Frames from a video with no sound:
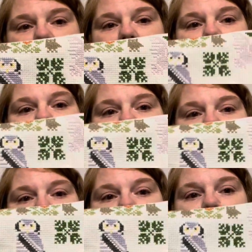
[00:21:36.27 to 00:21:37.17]
in the
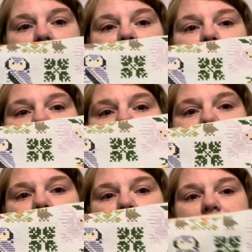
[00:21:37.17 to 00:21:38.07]
ivy
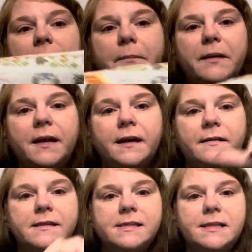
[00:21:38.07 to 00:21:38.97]
going up and down
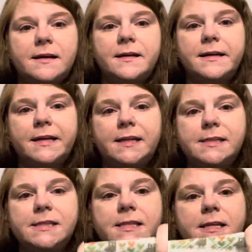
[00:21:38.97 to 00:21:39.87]
the sides.